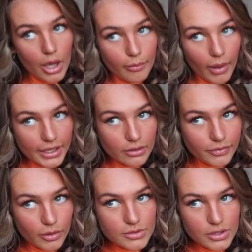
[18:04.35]
but I could
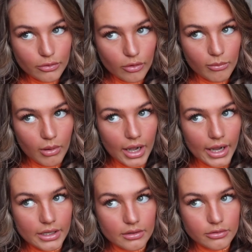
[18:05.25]
film stuff on
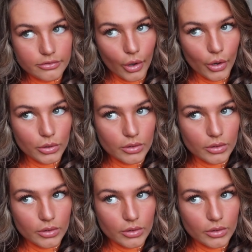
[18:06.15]
my phone